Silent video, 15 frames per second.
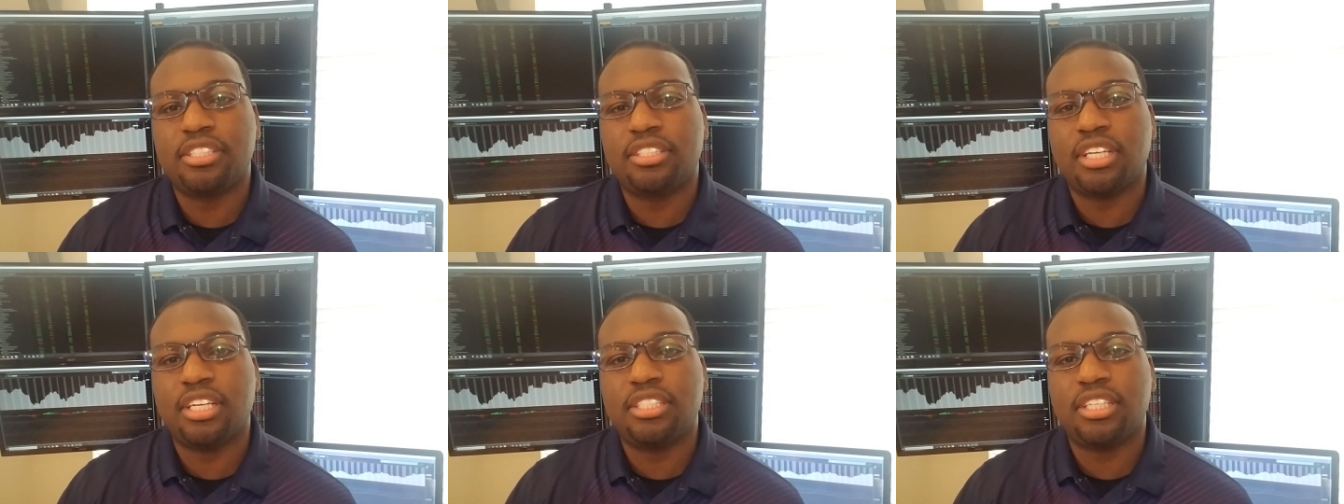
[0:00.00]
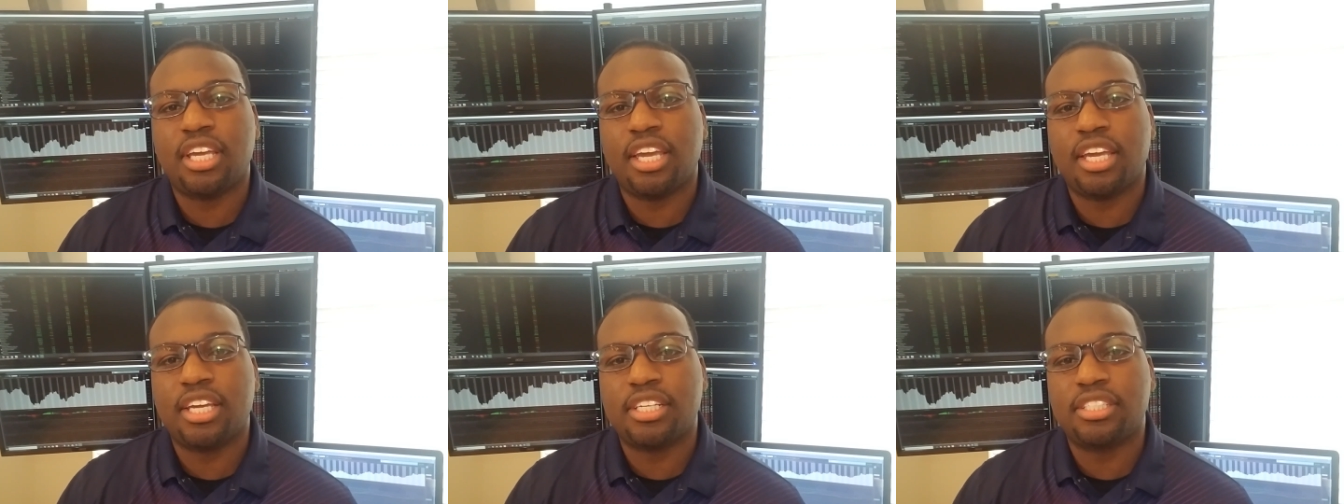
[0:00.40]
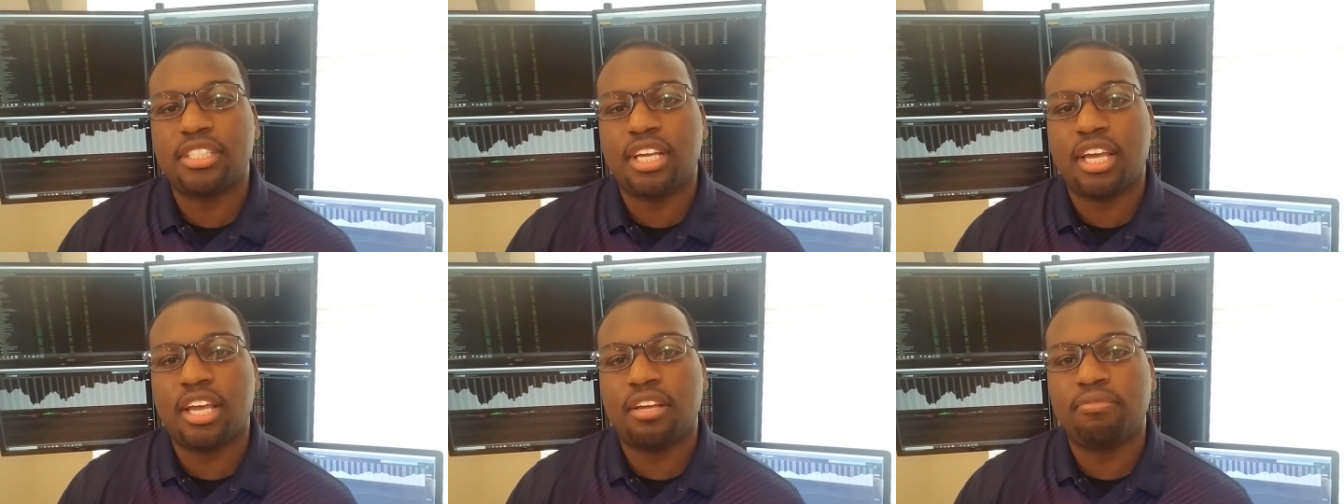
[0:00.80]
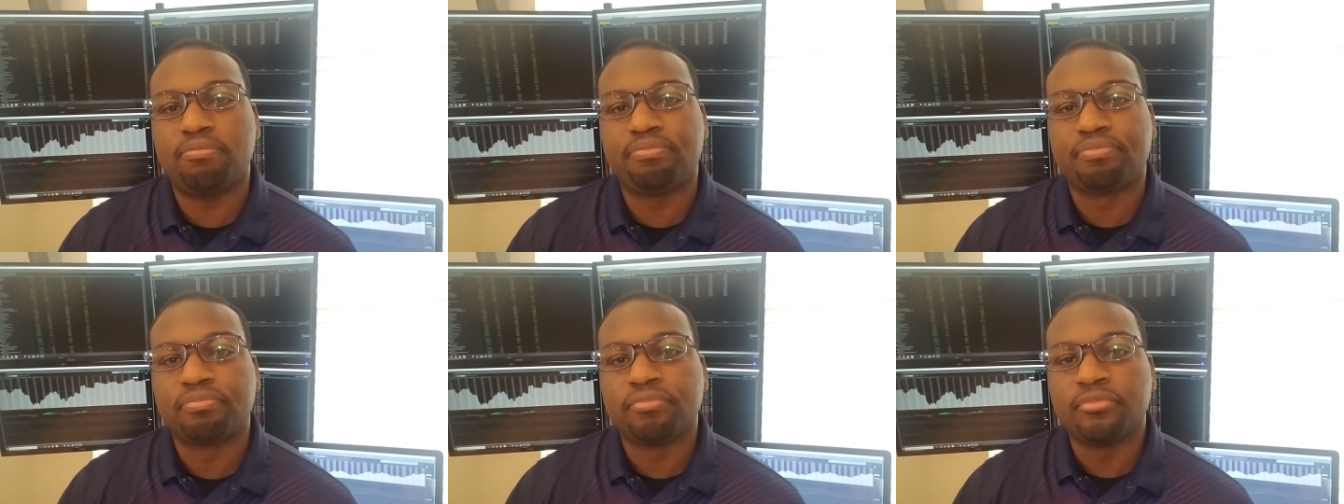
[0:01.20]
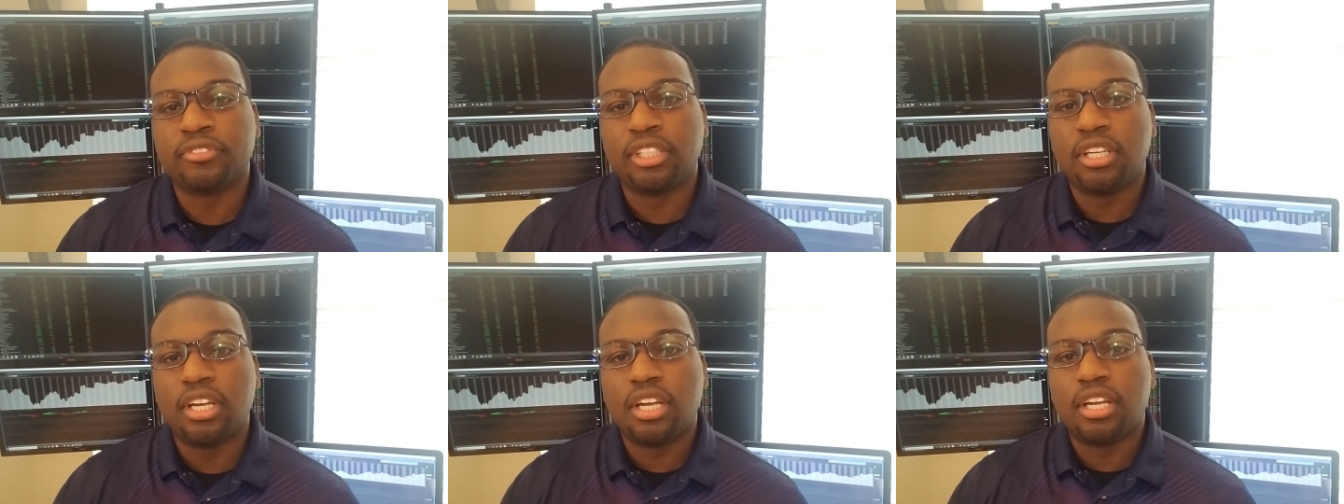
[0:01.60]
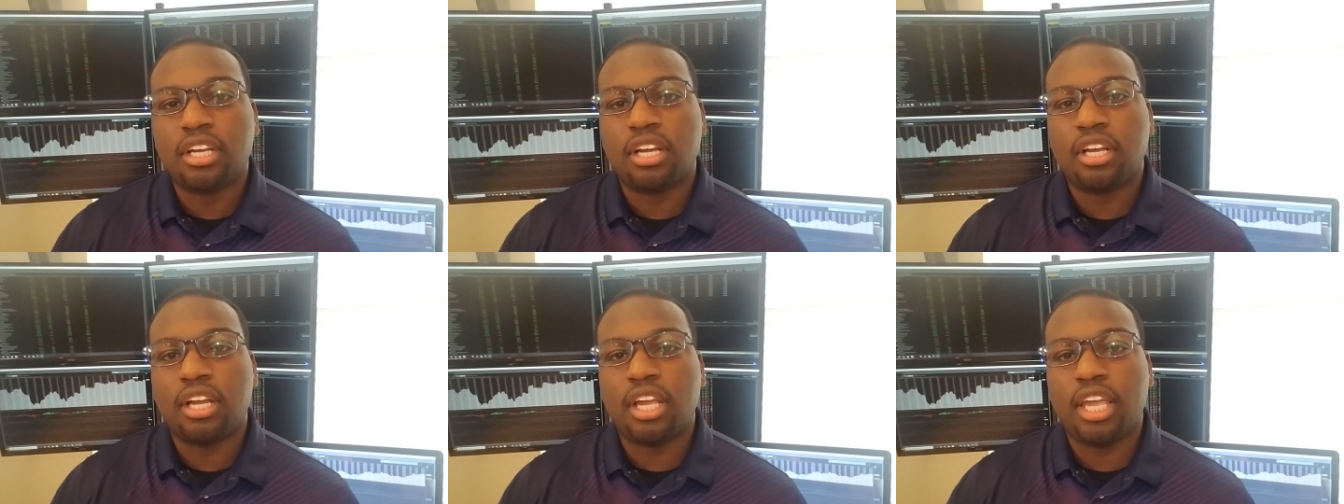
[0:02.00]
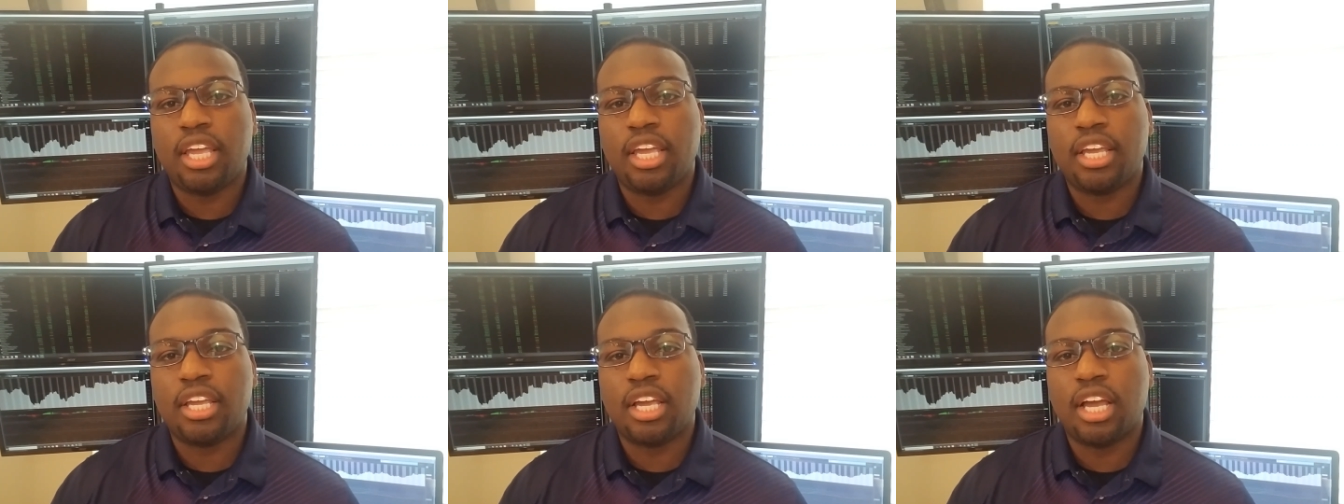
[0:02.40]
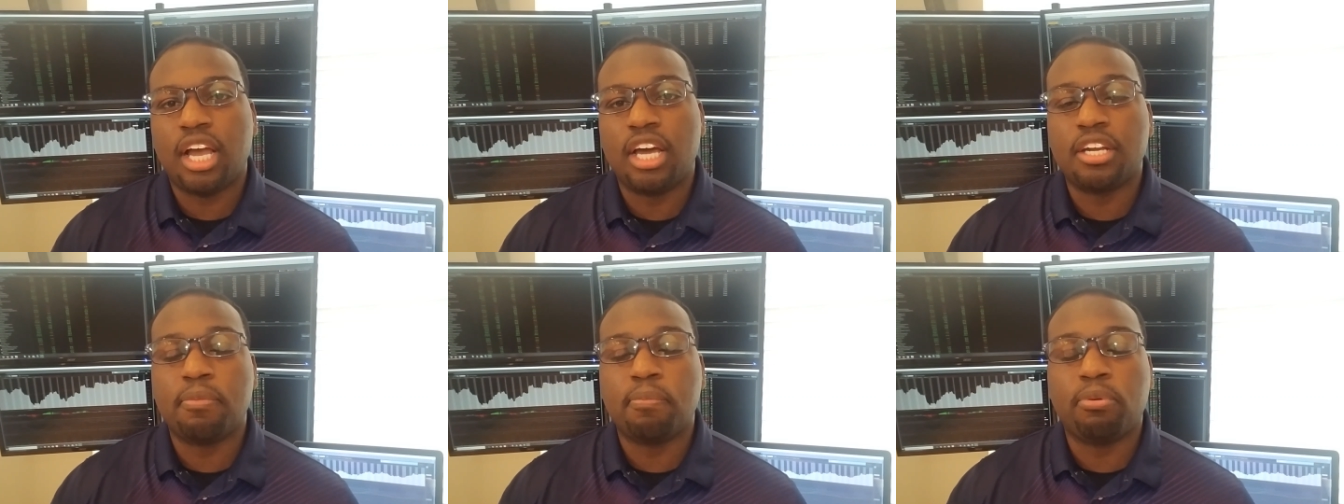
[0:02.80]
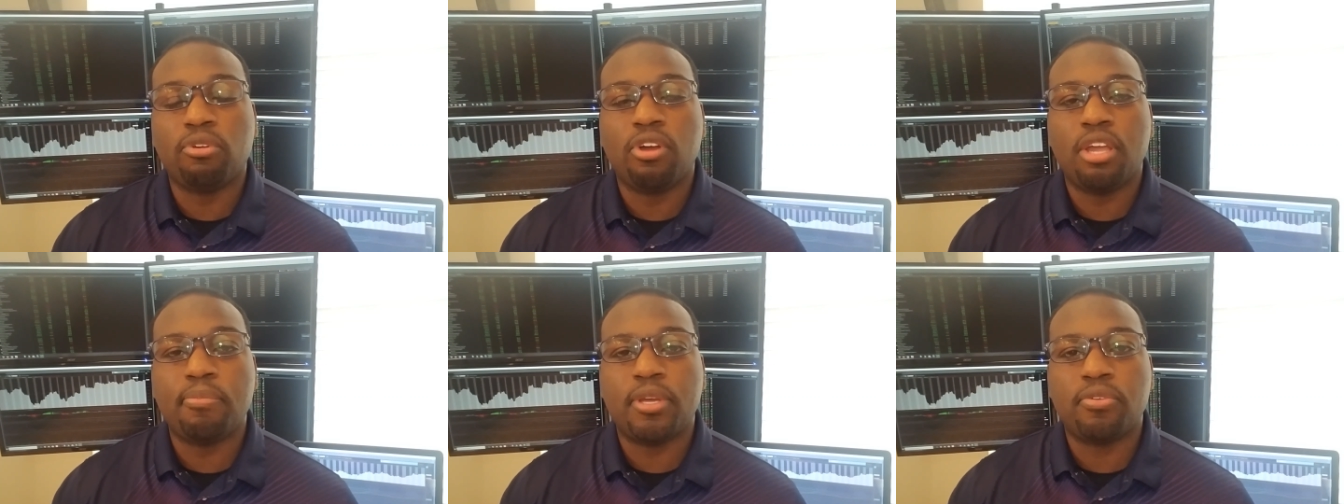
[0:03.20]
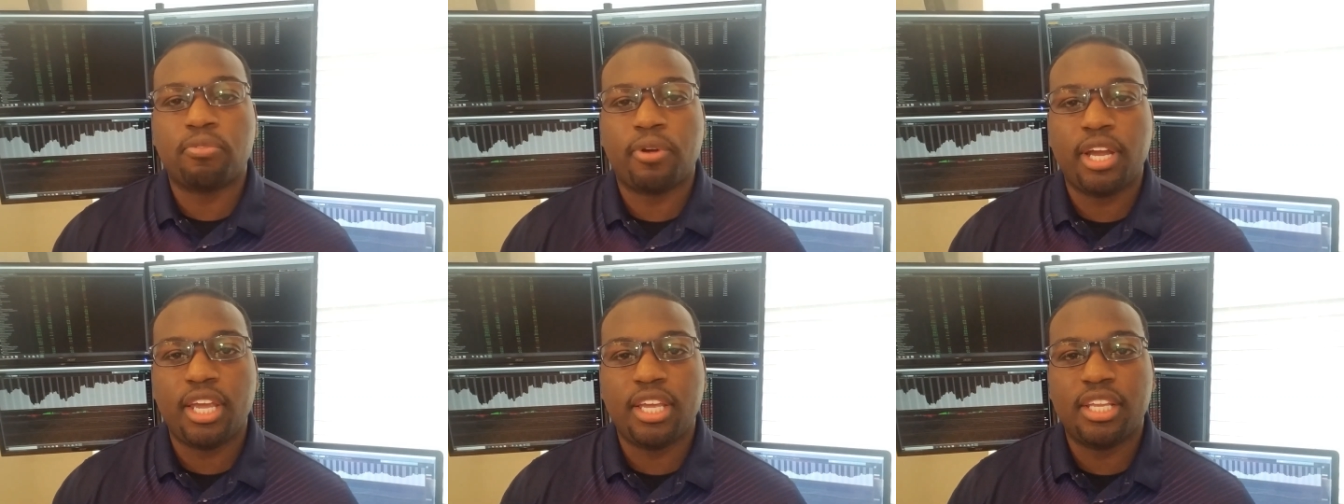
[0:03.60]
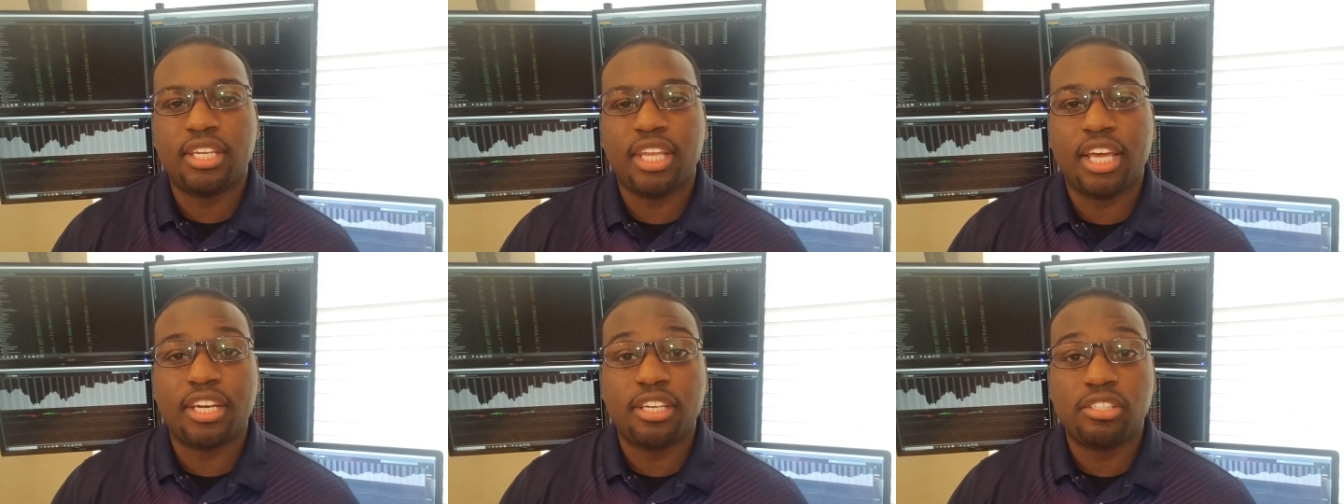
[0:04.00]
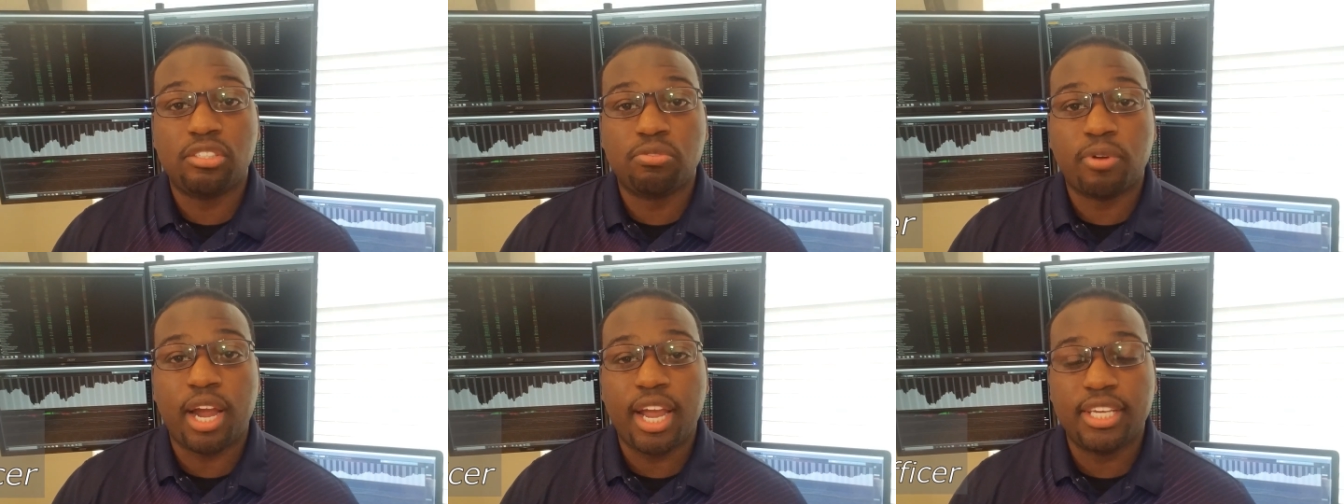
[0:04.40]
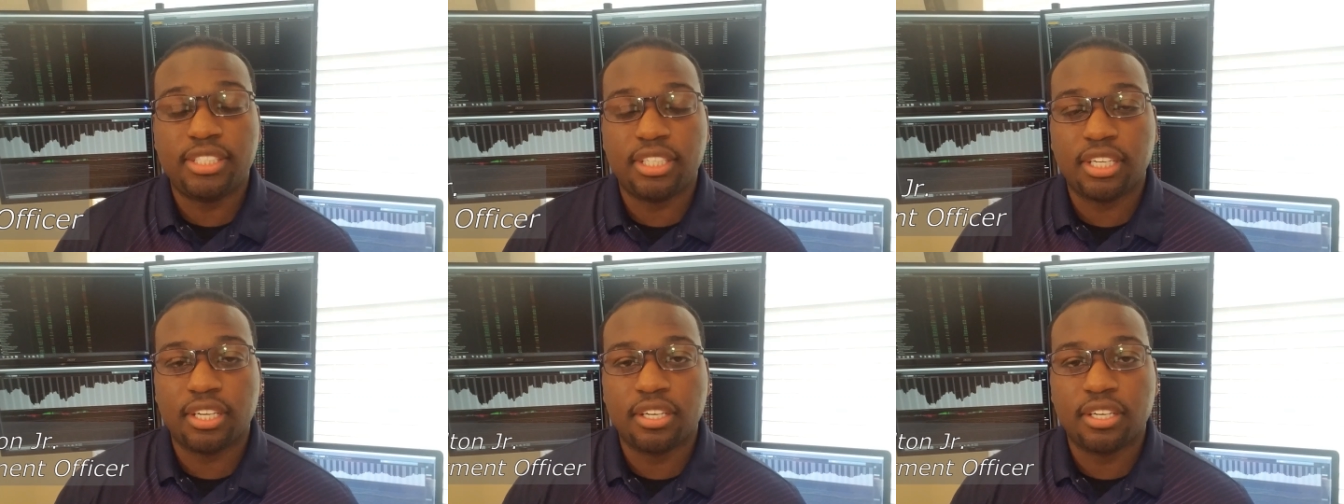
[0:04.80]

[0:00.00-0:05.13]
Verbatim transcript: such as a unemployment rate that is rising,